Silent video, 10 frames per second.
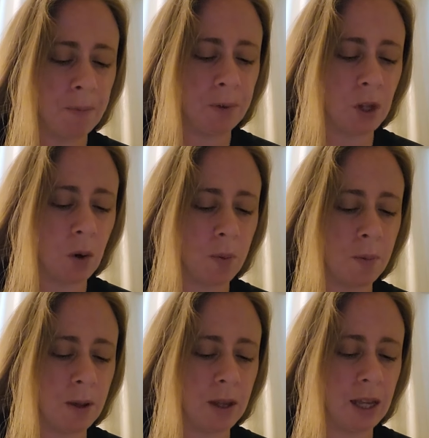No,
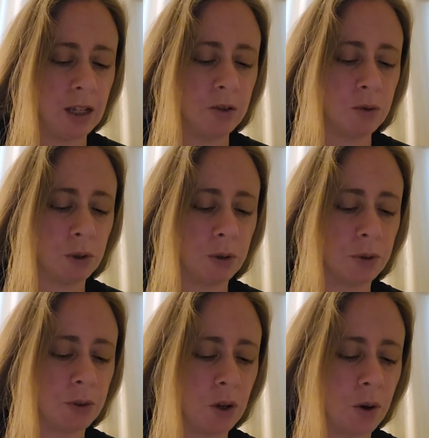in truth,
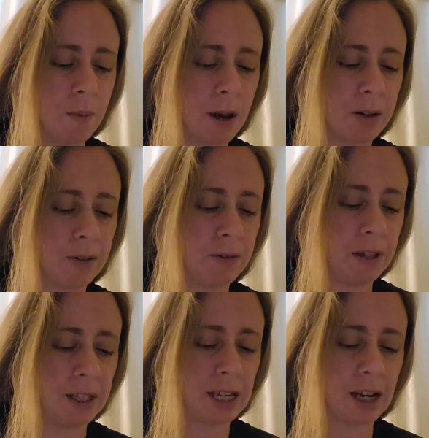no amount of thinking